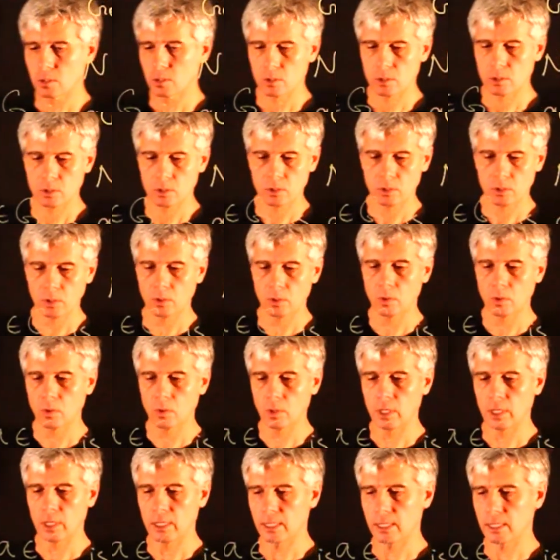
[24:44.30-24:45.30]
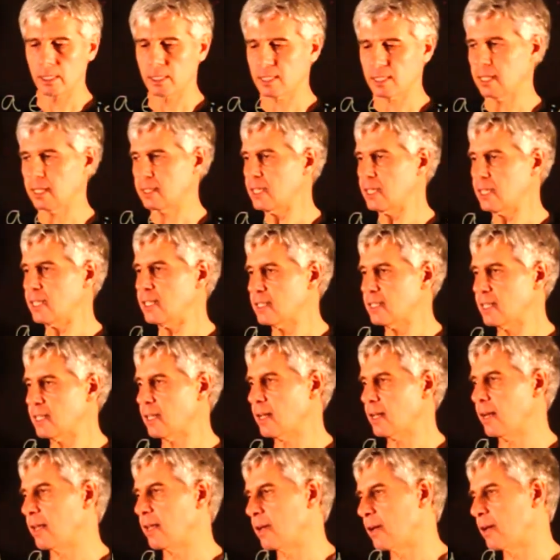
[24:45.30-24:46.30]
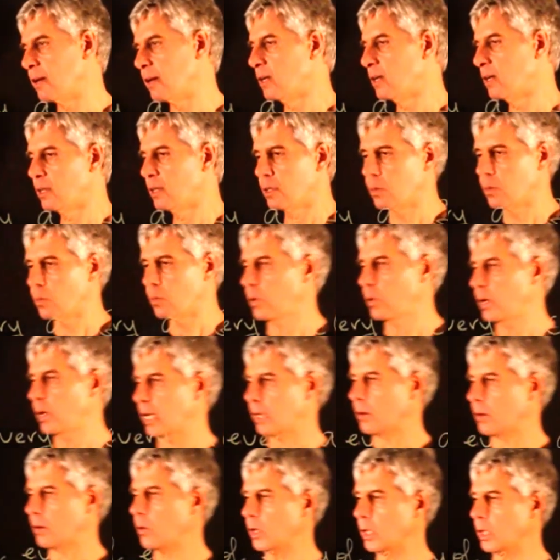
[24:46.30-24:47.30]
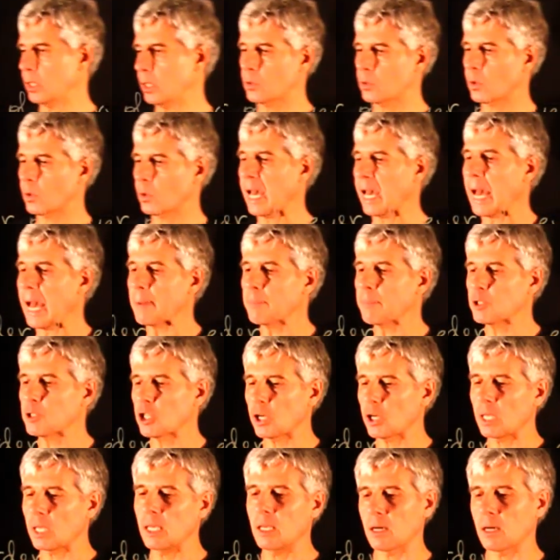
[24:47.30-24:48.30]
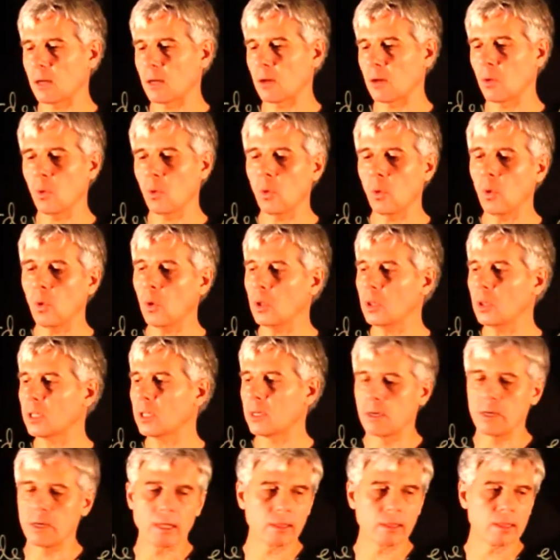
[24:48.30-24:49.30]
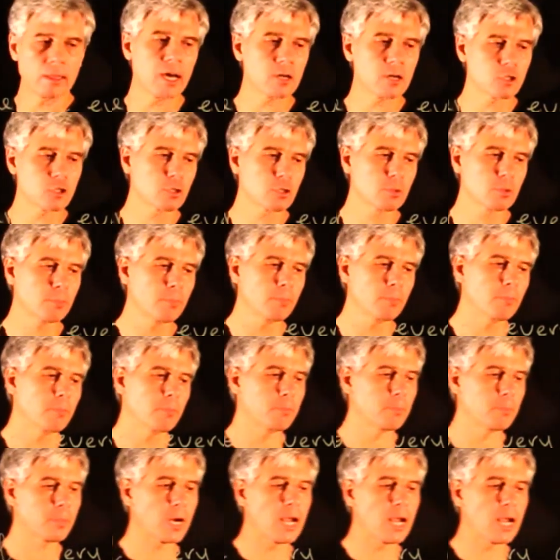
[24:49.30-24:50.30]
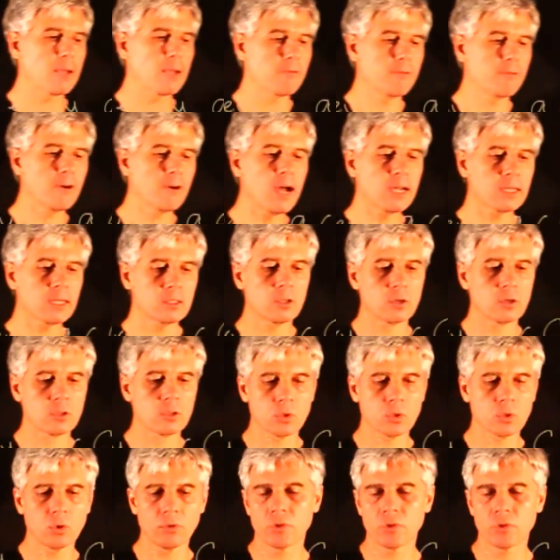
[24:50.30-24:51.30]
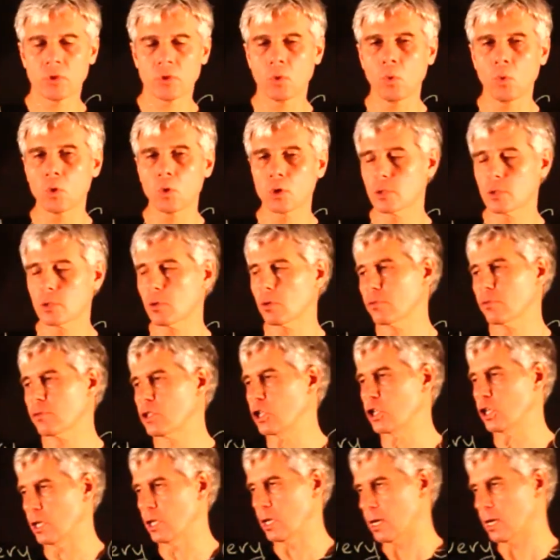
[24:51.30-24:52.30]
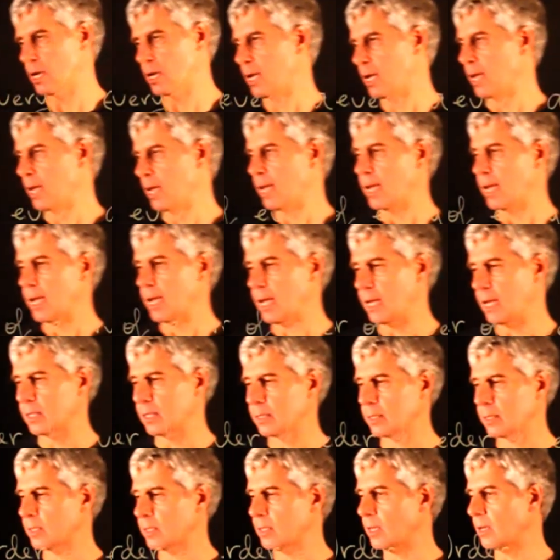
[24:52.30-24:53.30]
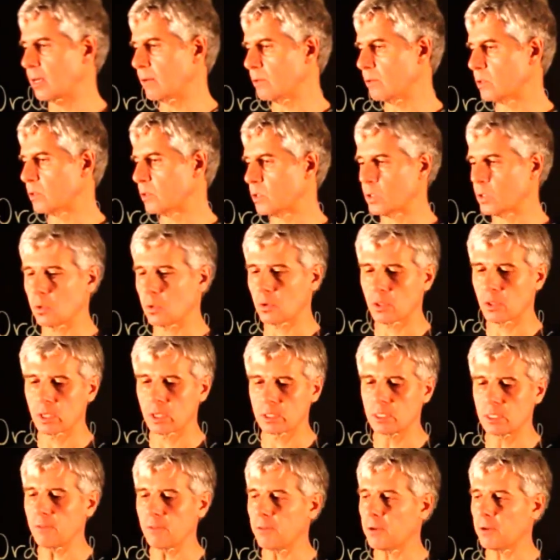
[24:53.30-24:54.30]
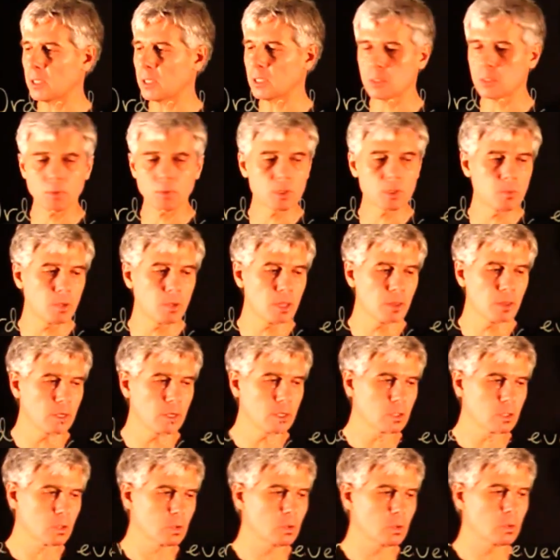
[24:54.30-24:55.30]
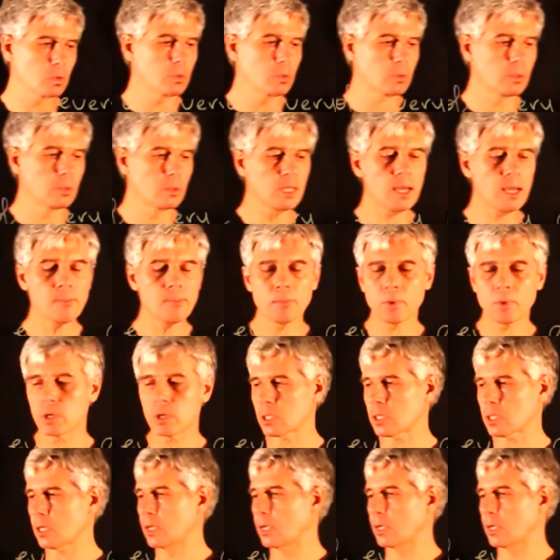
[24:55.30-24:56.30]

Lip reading: So statistically, we're going to capture here all large prime factors of the order of G. And so the difference between these two numbers